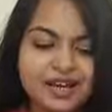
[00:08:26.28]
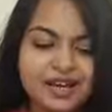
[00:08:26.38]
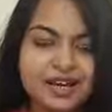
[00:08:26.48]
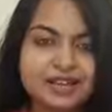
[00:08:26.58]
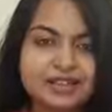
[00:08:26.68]

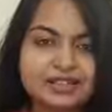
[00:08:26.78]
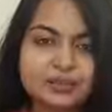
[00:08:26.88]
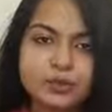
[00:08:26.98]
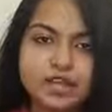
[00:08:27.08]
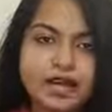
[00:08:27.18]

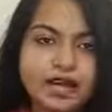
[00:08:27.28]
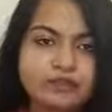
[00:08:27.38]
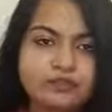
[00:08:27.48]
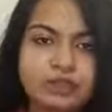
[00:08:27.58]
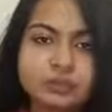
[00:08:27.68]
And we
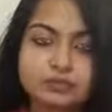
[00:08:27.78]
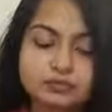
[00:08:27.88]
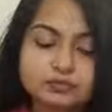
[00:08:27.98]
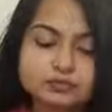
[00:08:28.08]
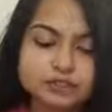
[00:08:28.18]
have
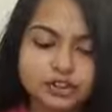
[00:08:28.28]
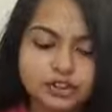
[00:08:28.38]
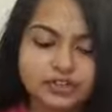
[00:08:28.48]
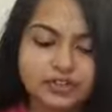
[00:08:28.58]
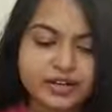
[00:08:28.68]

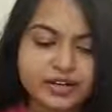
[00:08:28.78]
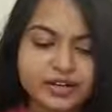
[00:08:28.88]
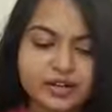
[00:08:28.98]
certified